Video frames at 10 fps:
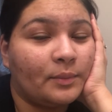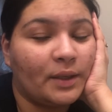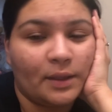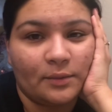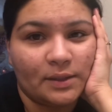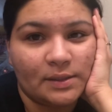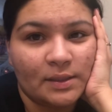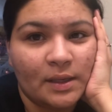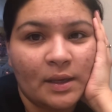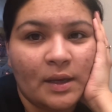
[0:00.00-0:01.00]
But anyways,
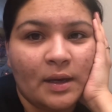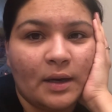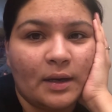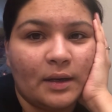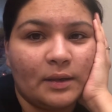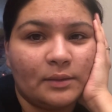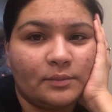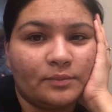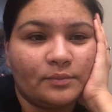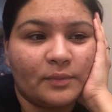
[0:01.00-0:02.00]

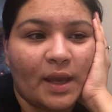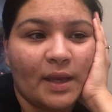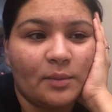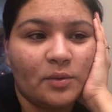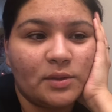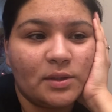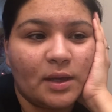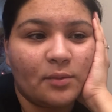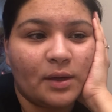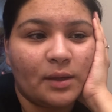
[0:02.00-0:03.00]
I am going to
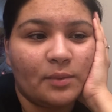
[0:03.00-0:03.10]
get ready,